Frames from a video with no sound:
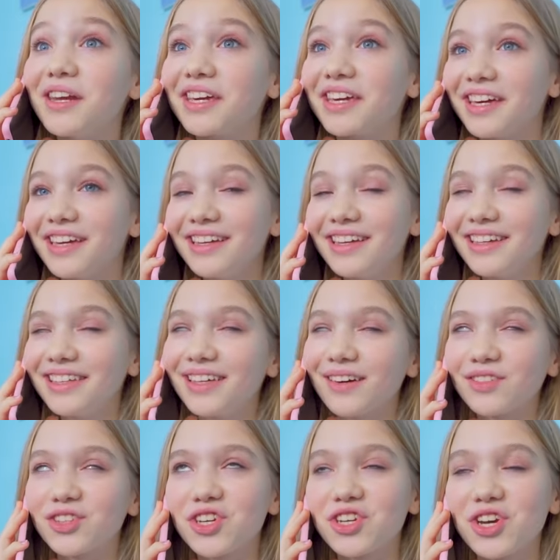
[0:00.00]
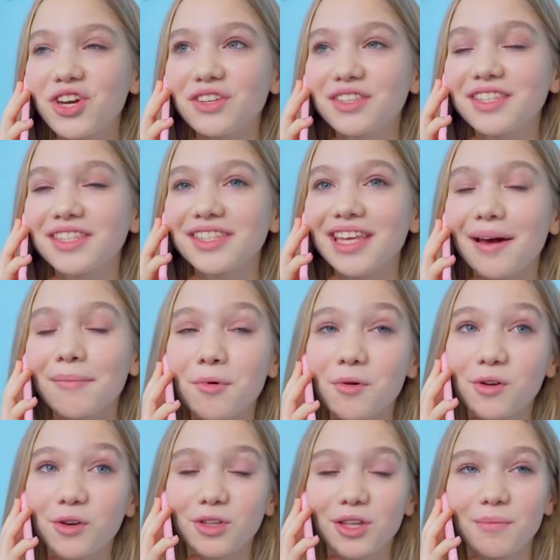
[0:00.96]
you imagine? I'm dating the
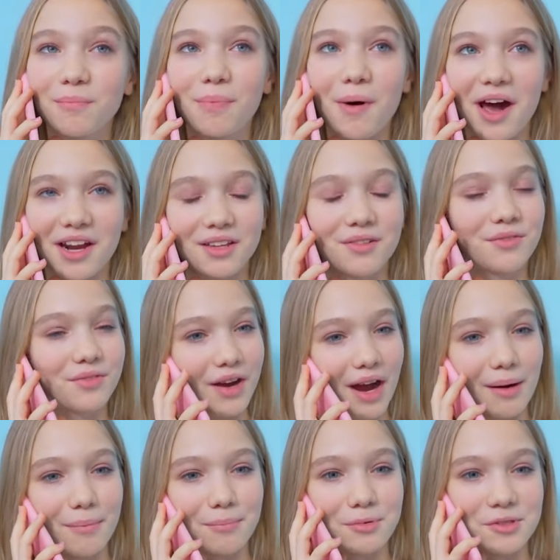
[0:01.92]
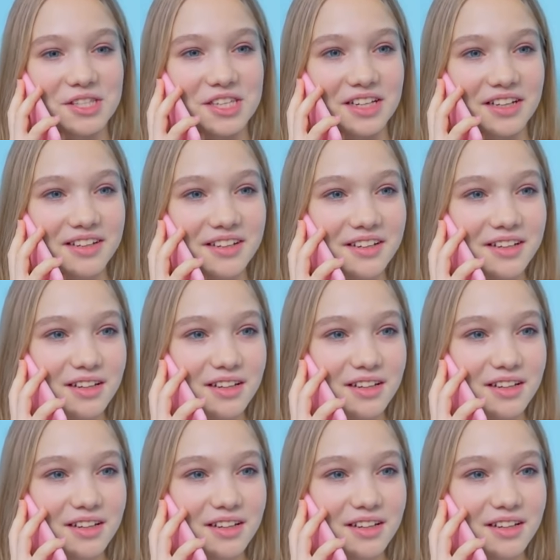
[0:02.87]
coolest guy on campus.